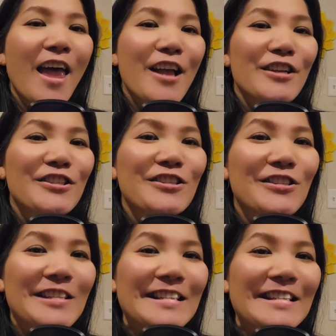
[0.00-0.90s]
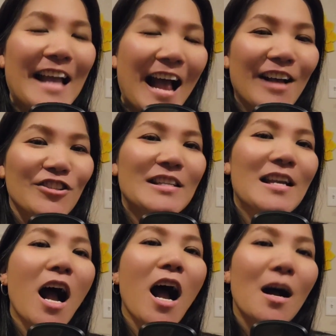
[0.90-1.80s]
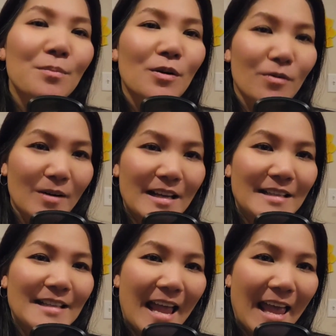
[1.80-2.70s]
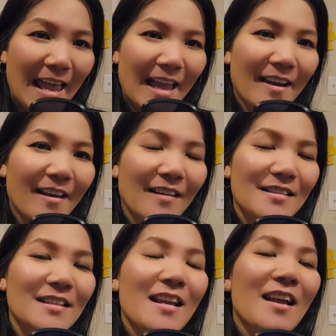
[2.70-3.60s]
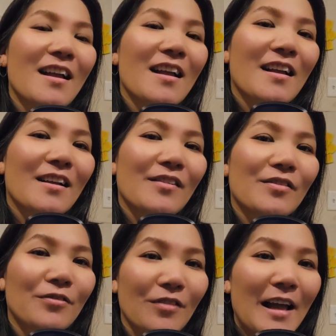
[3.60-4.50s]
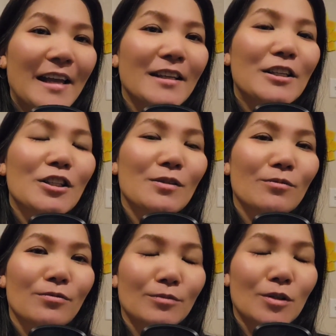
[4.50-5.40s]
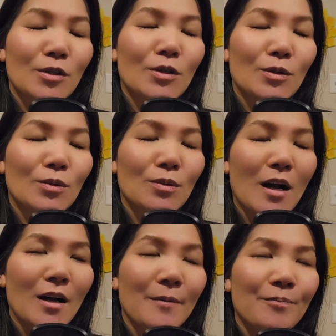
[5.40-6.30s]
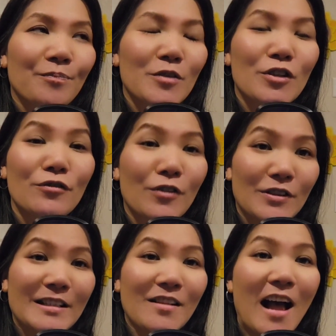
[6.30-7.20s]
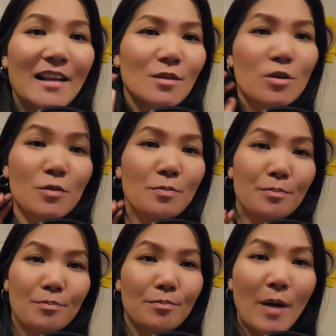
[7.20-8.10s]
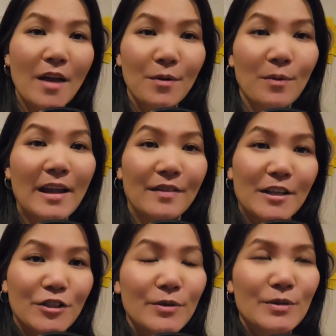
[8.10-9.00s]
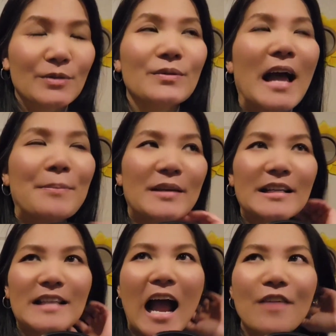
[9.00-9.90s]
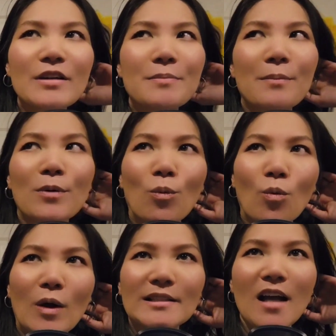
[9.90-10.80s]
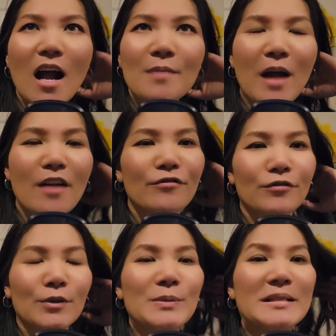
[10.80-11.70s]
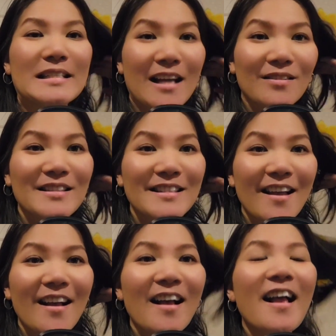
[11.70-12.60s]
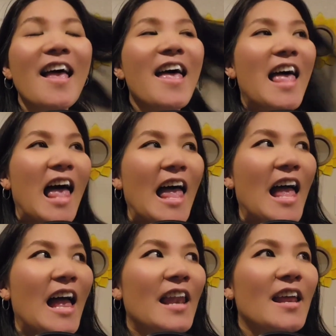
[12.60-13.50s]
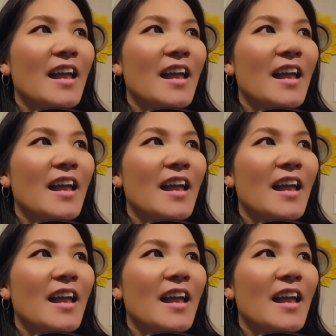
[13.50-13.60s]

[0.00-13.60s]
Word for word: she actually upgrades Anna's flight to um, to first class, which, by the way, they do do that, because I remember one time I flew Delta, and